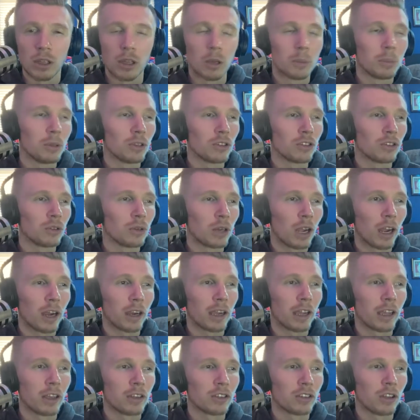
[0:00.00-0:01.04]
Pius Sundhage
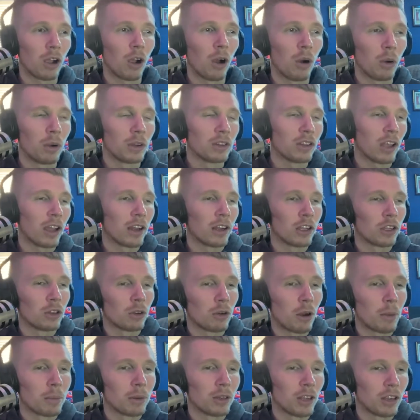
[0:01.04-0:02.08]
has always had a good
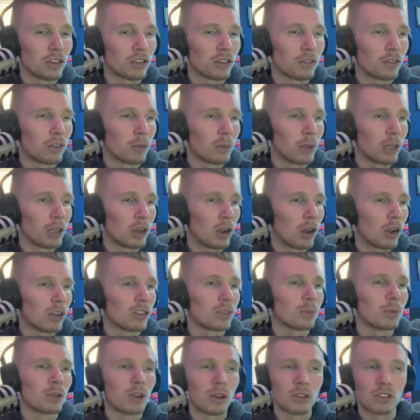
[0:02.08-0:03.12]
reputation for being an
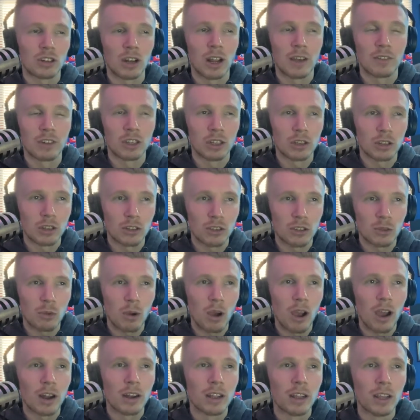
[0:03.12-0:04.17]
awesome coach and having a good
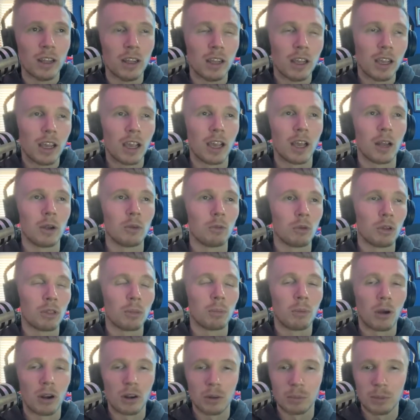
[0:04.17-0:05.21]
squad. And with
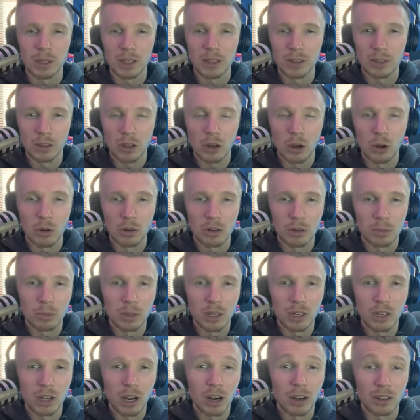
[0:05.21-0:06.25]
Marta being the GOAT and
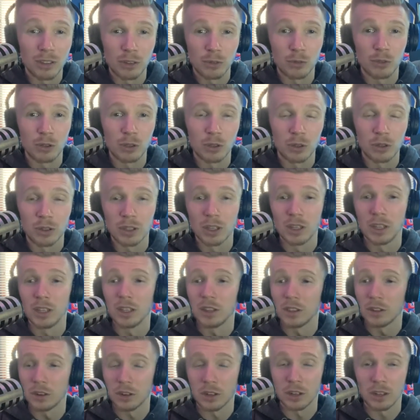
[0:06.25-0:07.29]
Dabini out on the field,
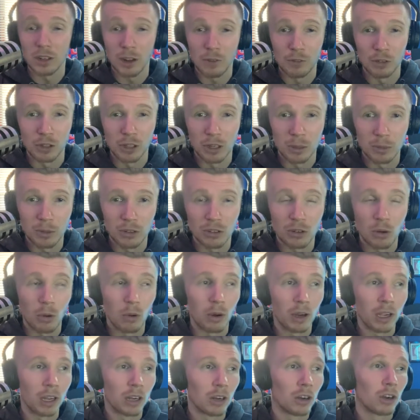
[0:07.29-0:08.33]
they're definitely going to be
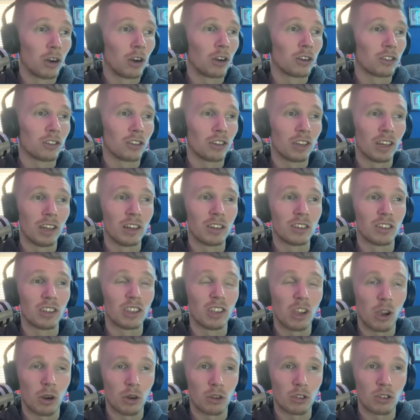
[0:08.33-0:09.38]
scoring. And Argentina's a
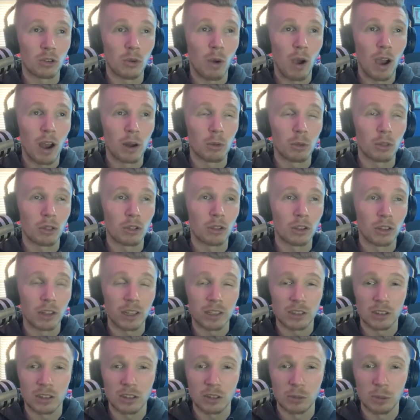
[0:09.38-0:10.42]
younger squad with a little
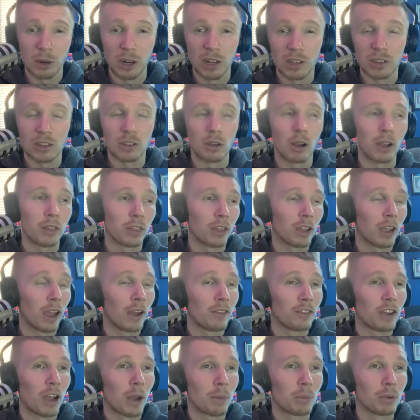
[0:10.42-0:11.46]
less experience. So I think
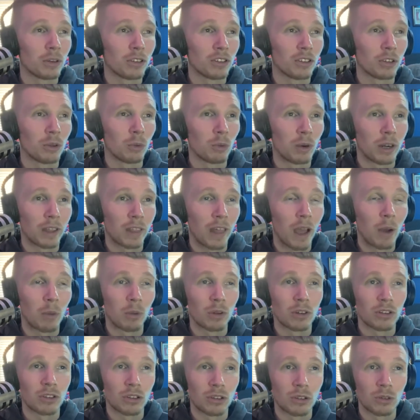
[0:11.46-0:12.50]
I've got Brazil winning that
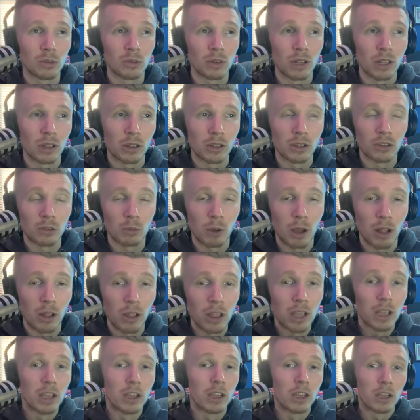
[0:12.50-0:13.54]
one 2-0 as well.
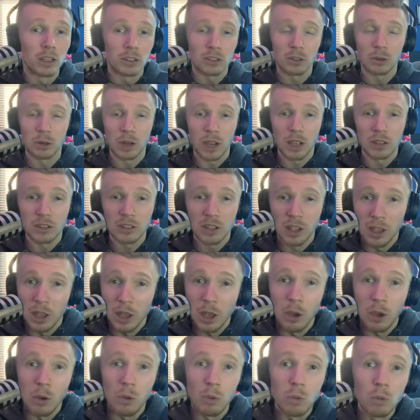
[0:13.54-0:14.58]
So guys,
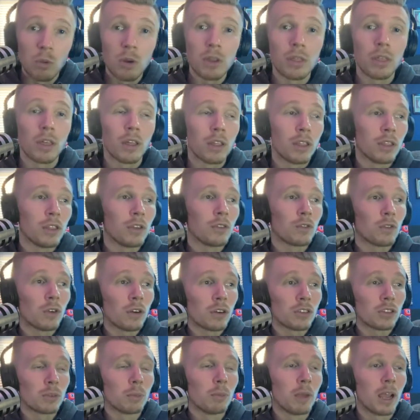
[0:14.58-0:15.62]
with the
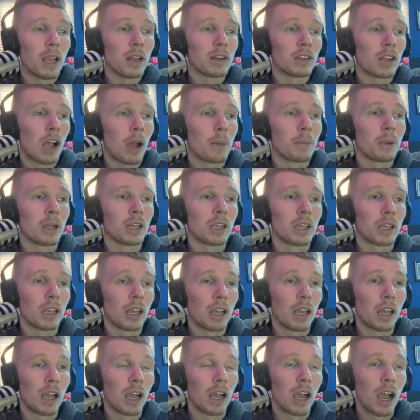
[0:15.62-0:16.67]
first main topic
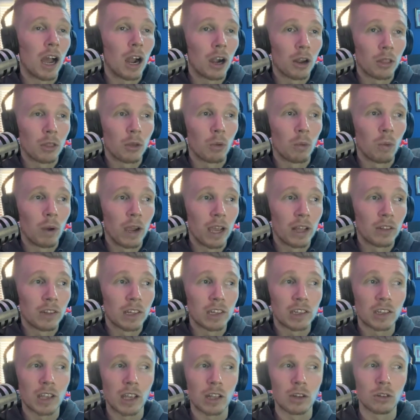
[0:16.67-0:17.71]
out of the way,
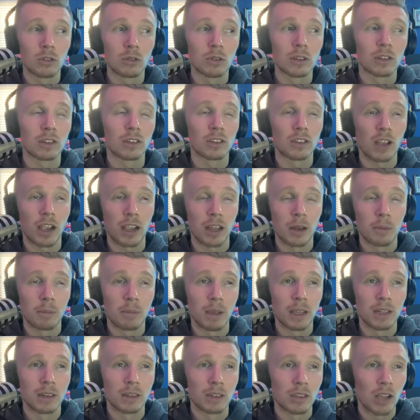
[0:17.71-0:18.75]
let's get into the second
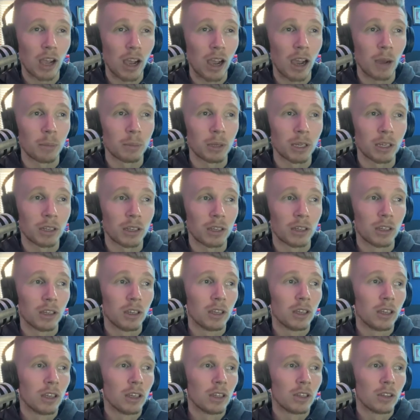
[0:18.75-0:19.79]
main topic.
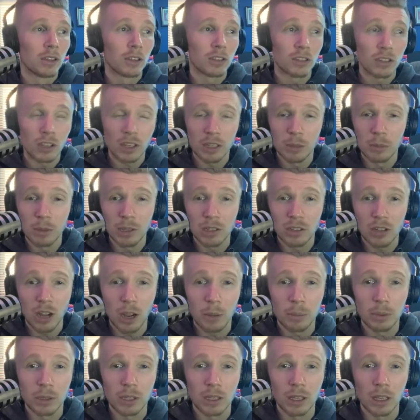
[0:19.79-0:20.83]
The second main
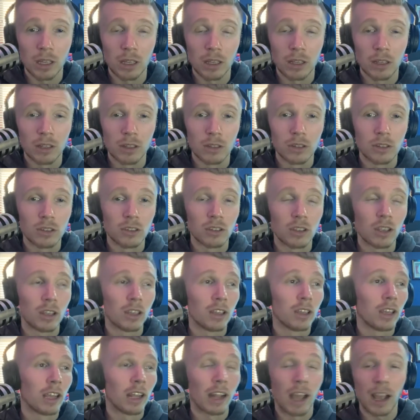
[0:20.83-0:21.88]
topic is,
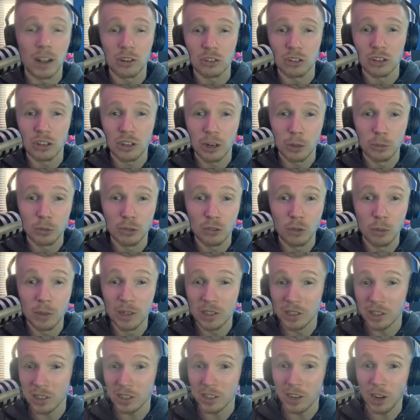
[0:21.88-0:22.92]
it actually comes from a
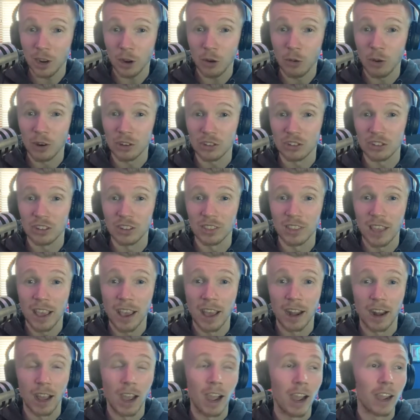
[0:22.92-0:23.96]
TikTok question
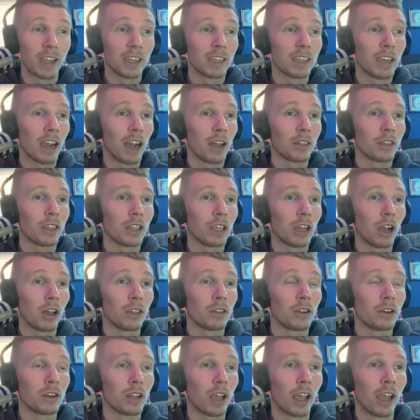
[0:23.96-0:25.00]
that I got the
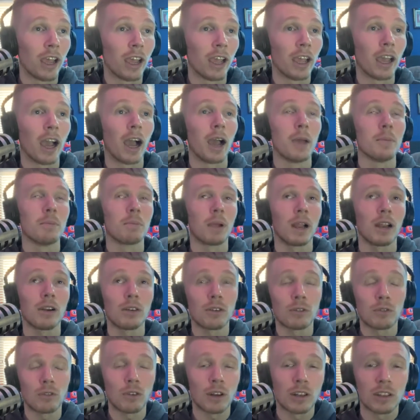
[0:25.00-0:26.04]
other day. I'm
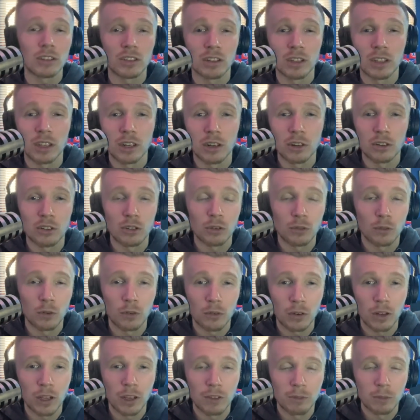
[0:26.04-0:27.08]
paraphrasing here, so
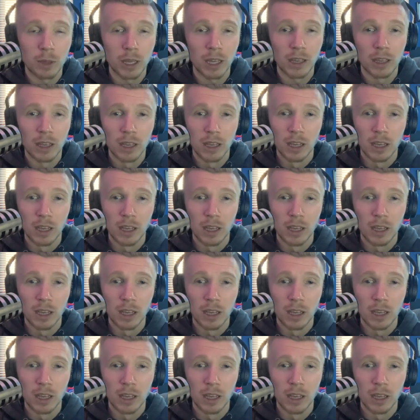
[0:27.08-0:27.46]
forgive me.